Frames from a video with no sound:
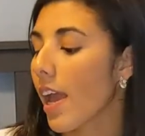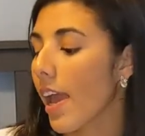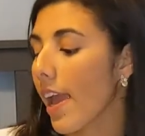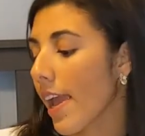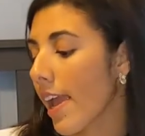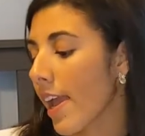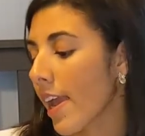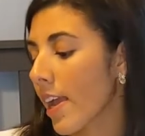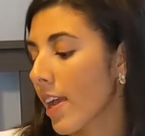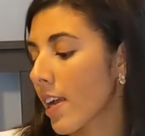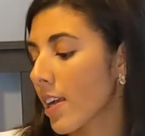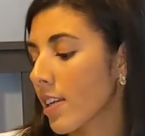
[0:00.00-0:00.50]

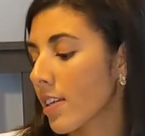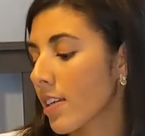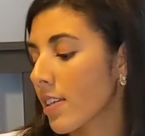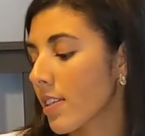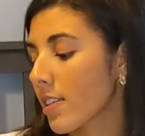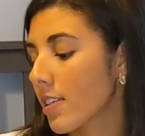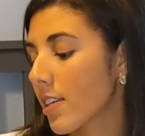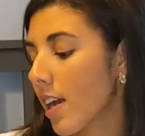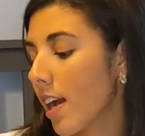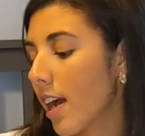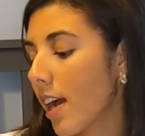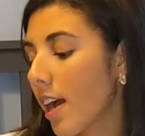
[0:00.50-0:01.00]
And
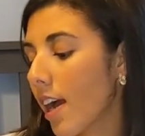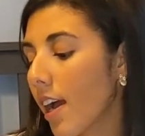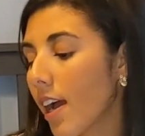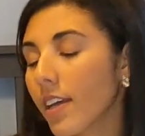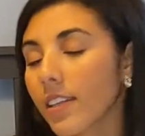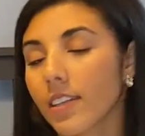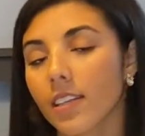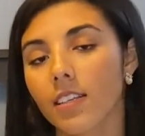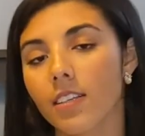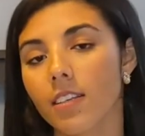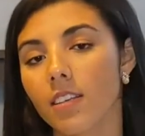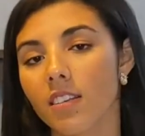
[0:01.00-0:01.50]

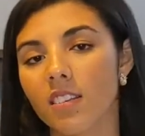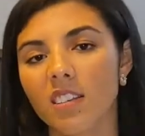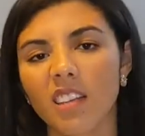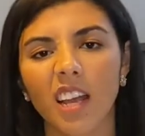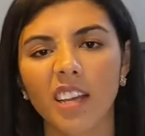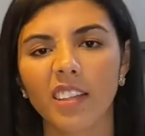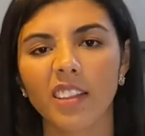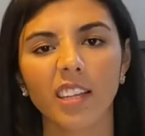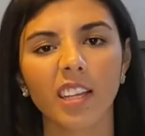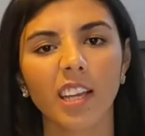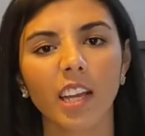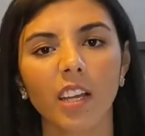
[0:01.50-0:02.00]
this is, I
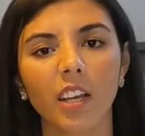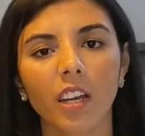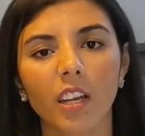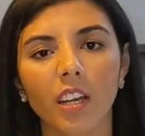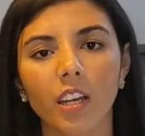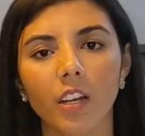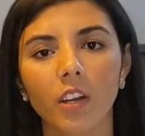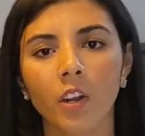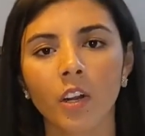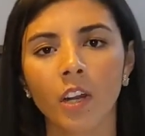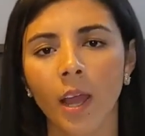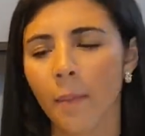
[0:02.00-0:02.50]
think I got
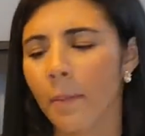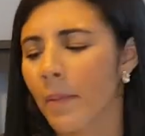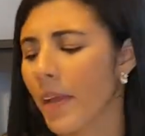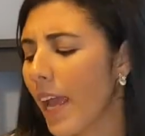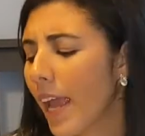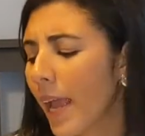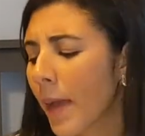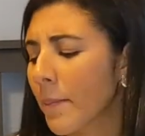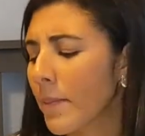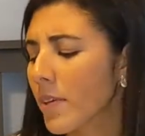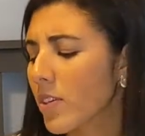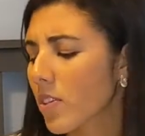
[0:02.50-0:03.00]
it on
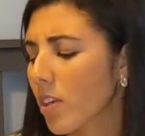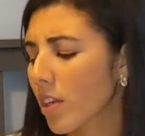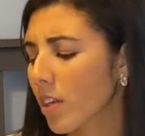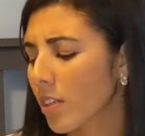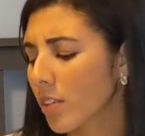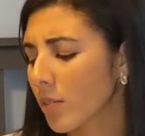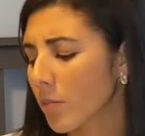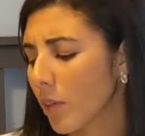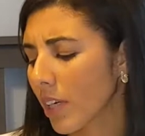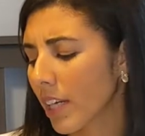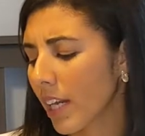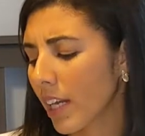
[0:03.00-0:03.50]

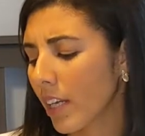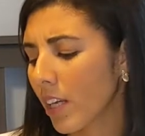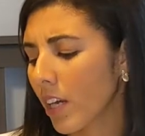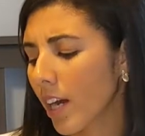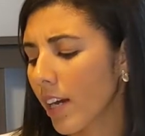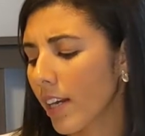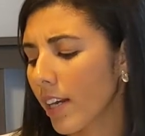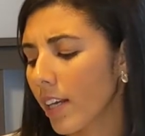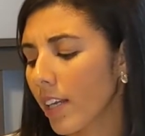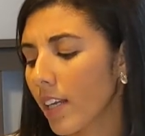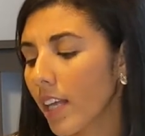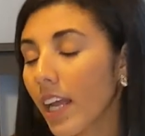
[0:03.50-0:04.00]
Amazon when I
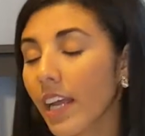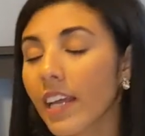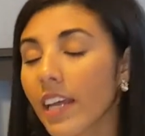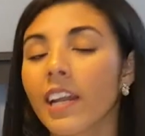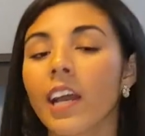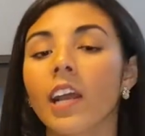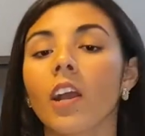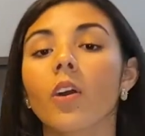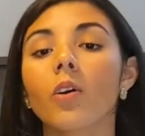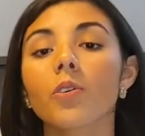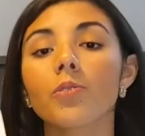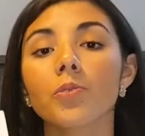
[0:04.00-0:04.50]
got it, and
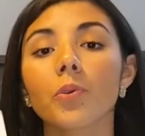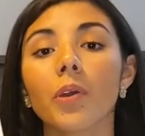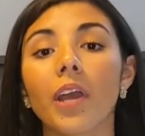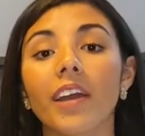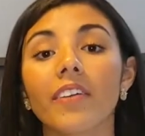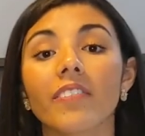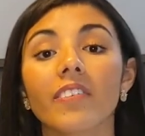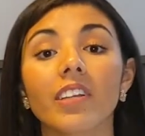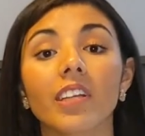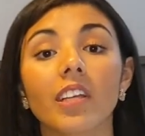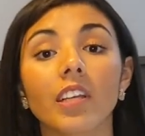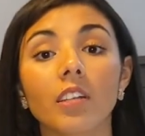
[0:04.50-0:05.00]
I also
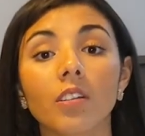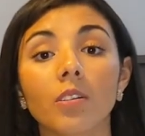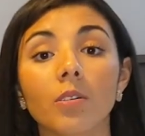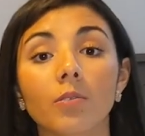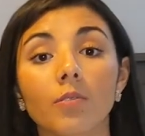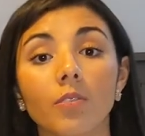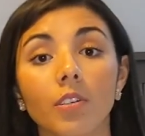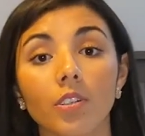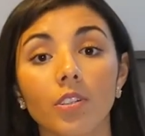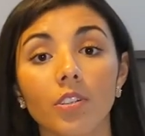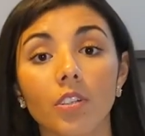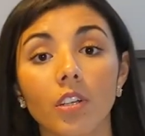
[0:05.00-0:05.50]
have a Kindle
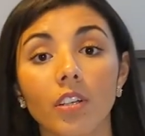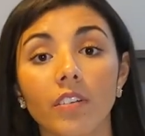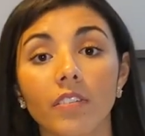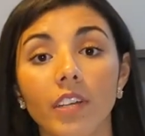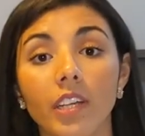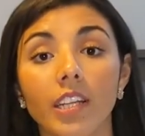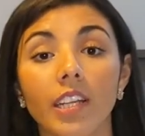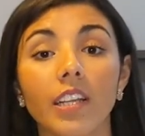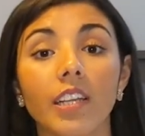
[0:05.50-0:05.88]
version of it.